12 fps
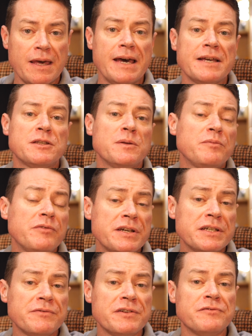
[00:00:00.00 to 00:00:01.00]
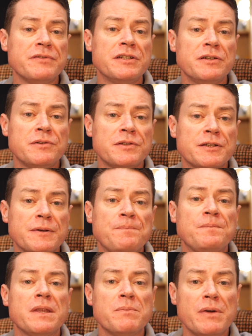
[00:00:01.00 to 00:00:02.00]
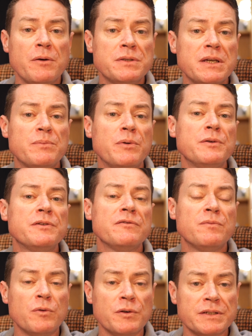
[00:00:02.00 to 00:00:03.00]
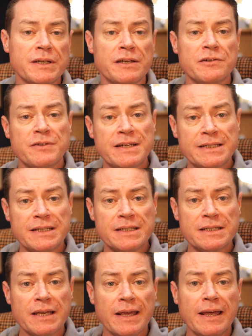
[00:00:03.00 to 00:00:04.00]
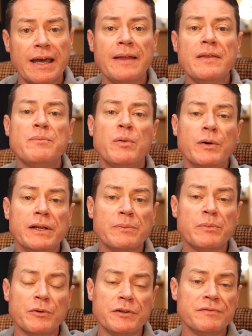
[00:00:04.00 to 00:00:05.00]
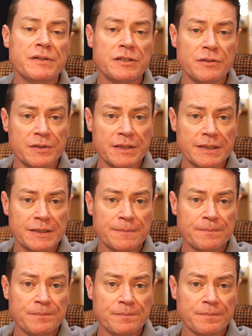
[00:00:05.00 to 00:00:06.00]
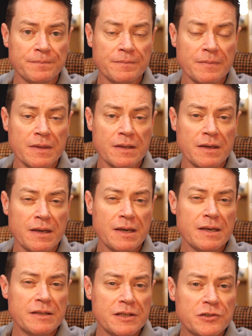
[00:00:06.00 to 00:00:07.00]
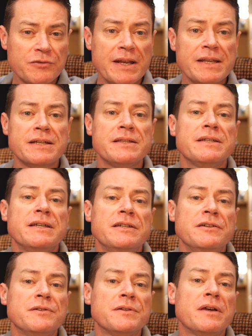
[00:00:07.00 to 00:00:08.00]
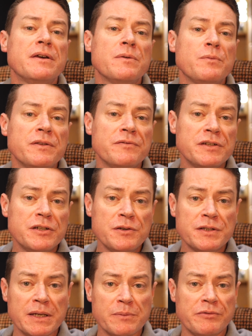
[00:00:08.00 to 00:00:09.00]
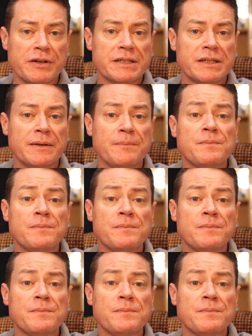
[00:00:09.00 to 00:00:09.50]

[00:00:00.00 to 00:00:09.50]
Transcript: As the pressure is reduced, the melting point of water increases and the boiling point reduces. This trend continues with reducing pressure